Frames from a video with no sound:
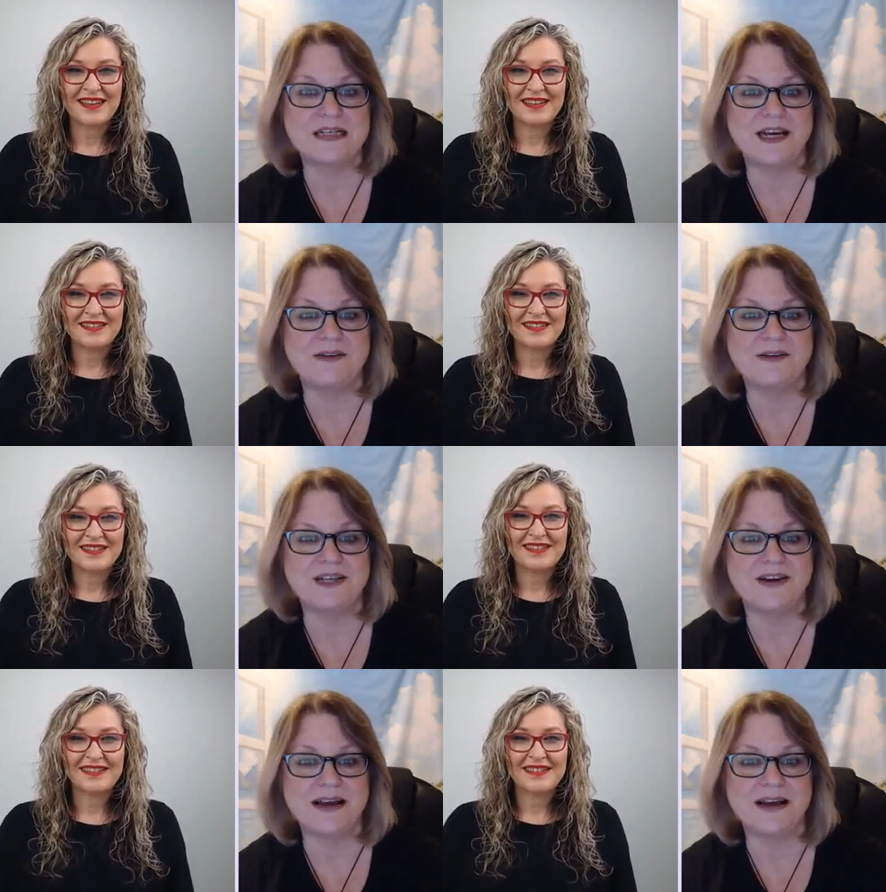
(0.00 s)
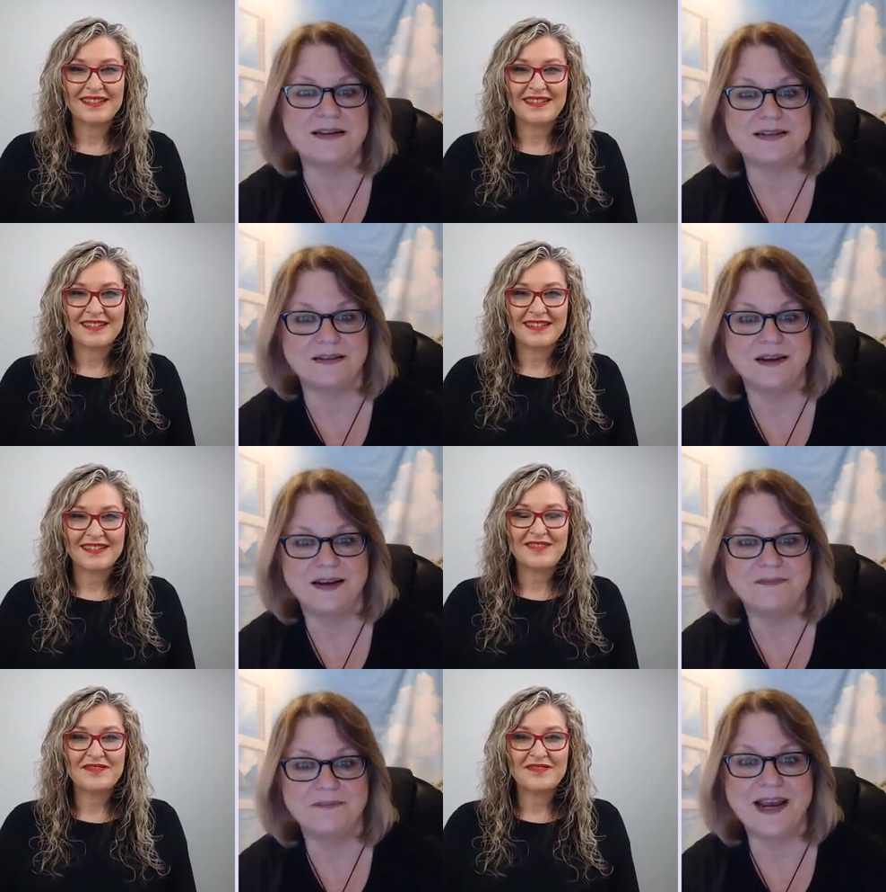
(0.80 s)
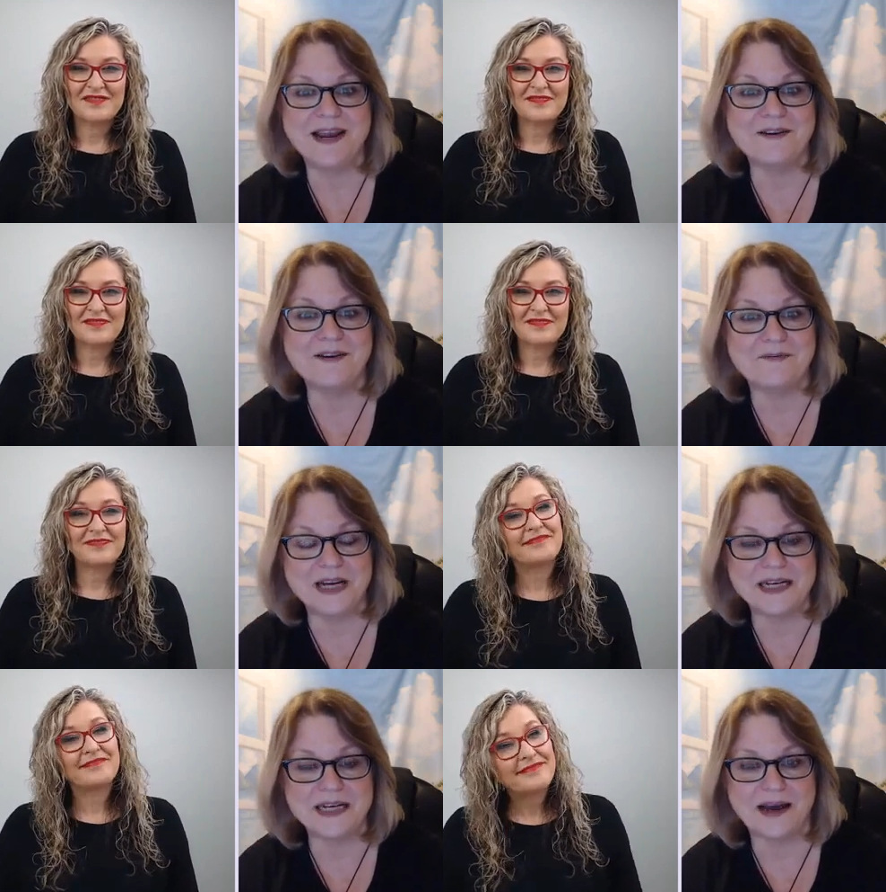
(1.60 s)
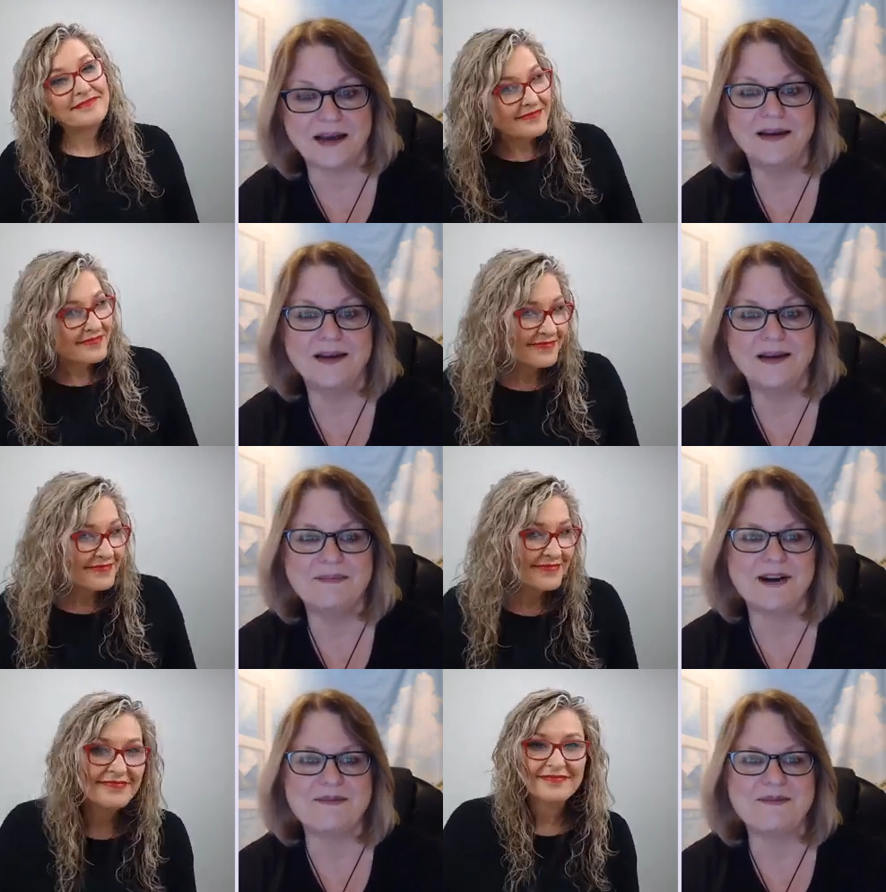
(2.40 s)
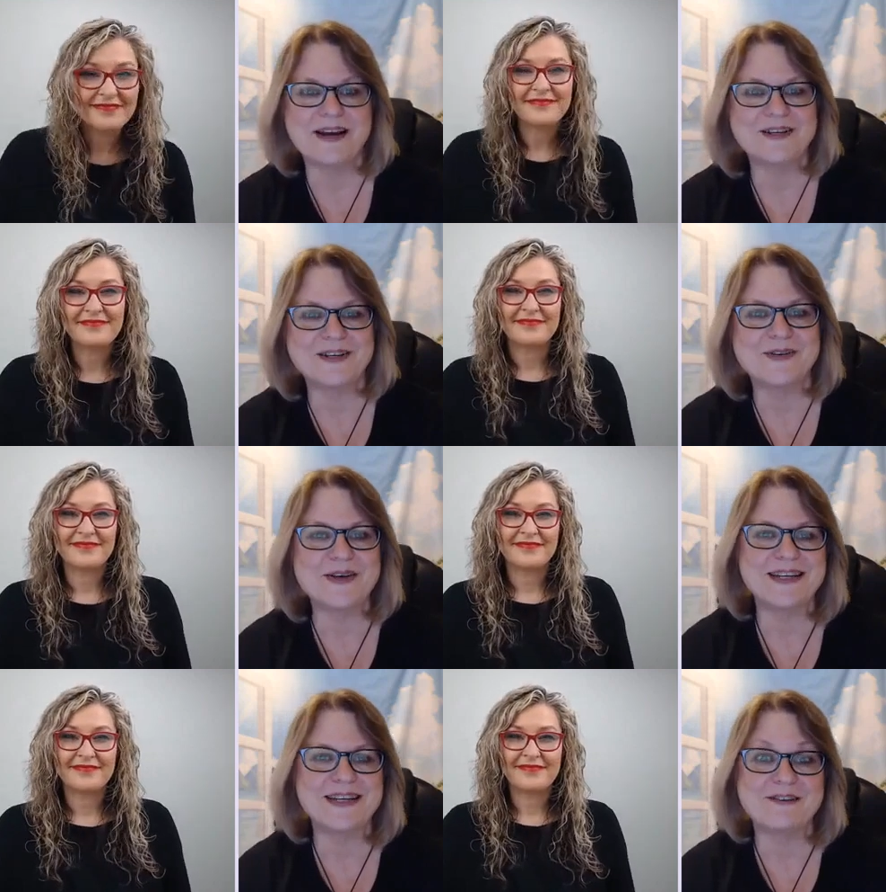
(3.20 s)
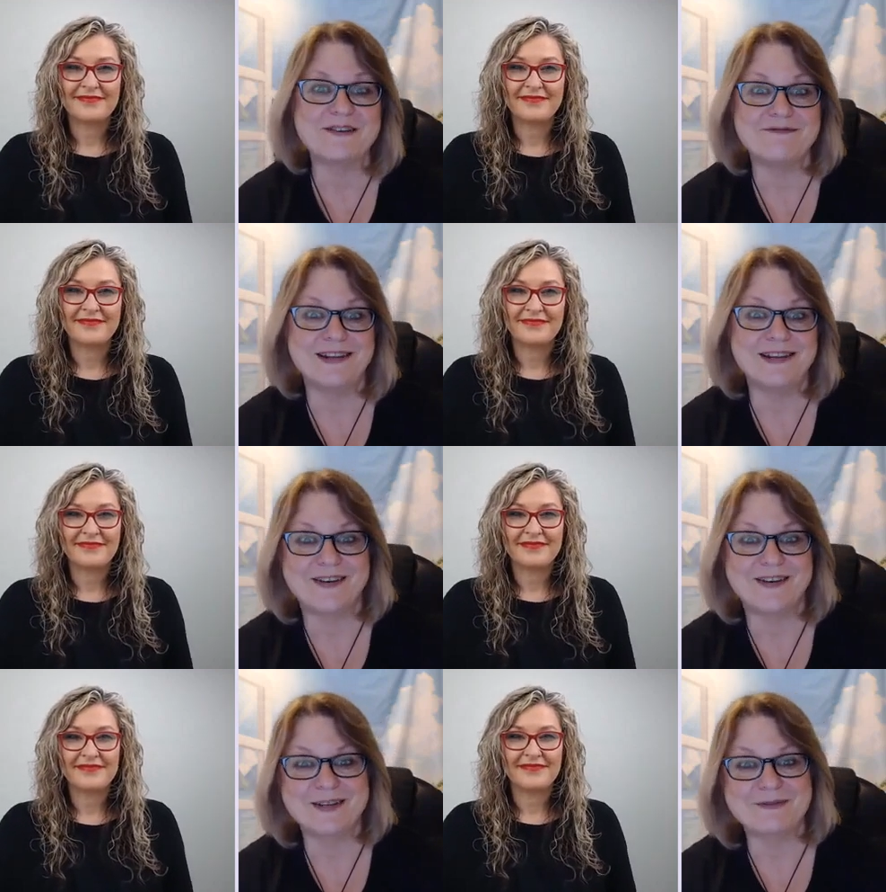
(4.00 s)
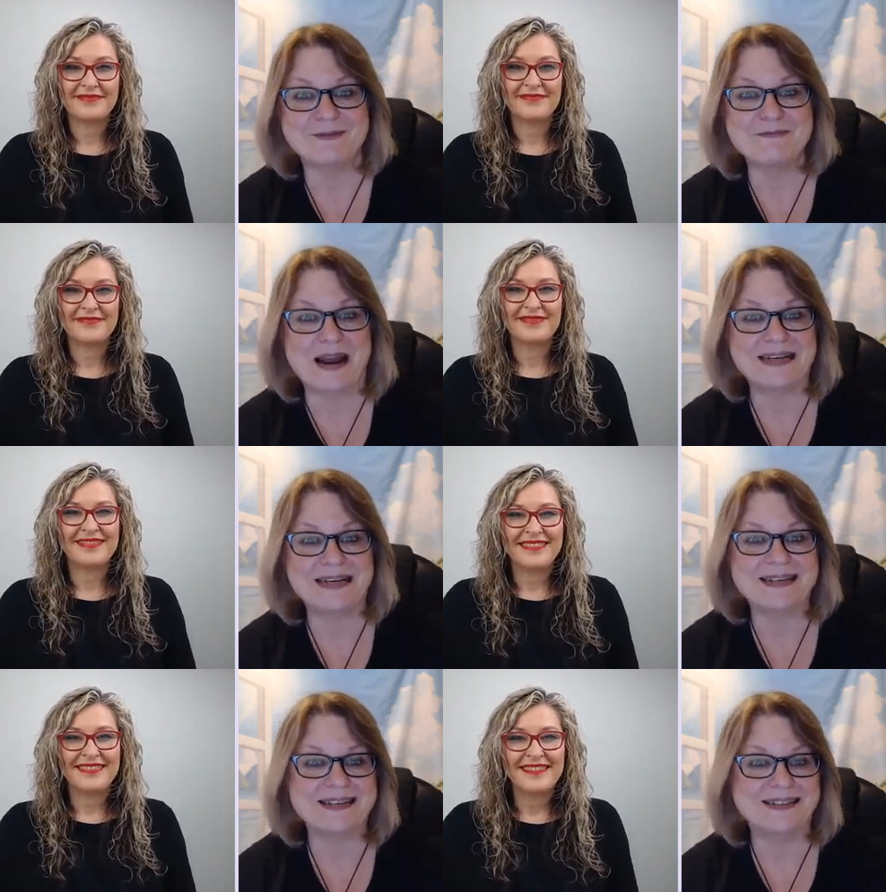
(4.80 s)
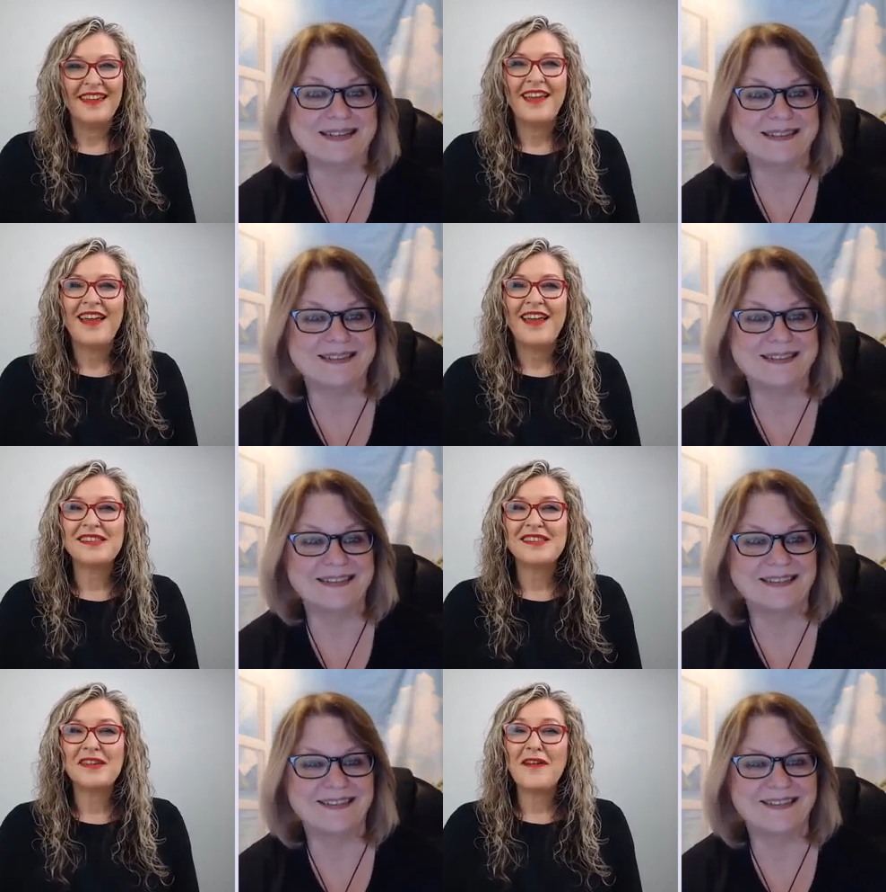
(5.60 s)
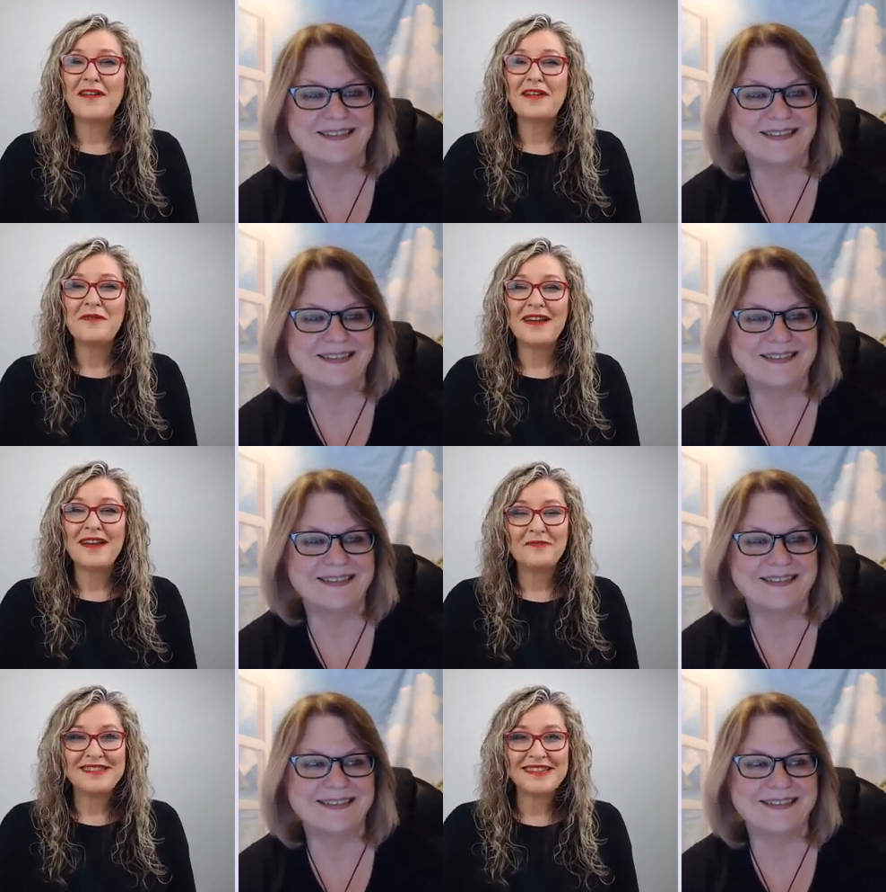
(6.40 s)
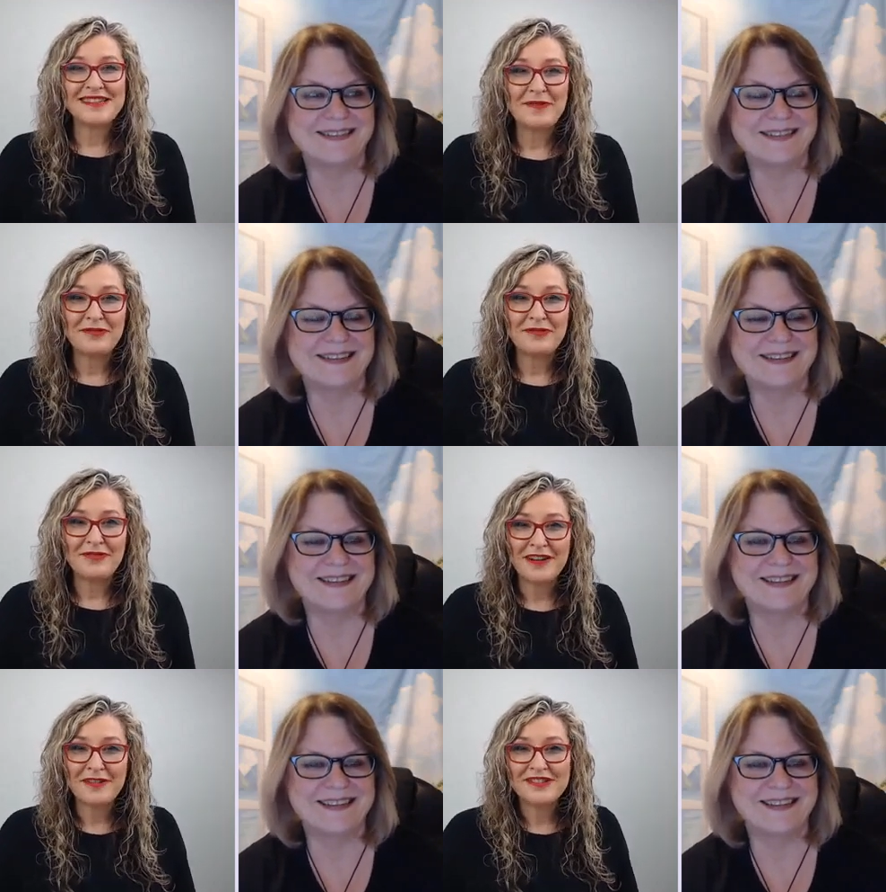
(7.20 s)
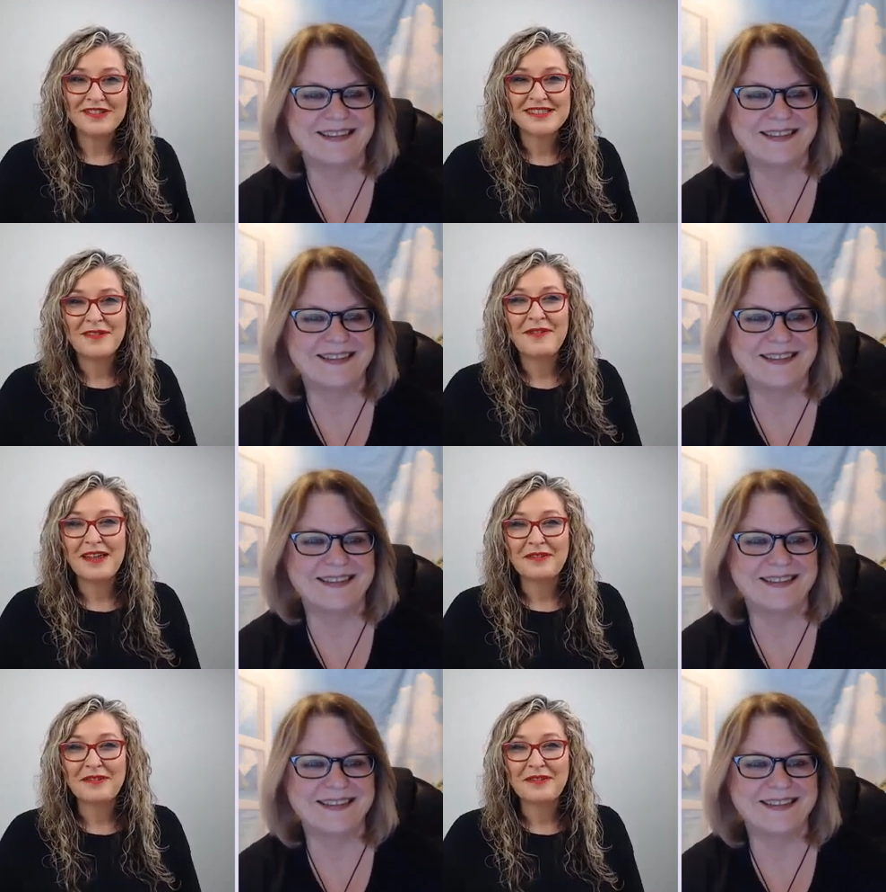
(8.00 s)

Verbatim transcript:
Speaker 1: year, which I know is beginning of winter, but I make sure that it's in a really nice warm place.
Speaker 2: So going away at winter can be fun. I've just come back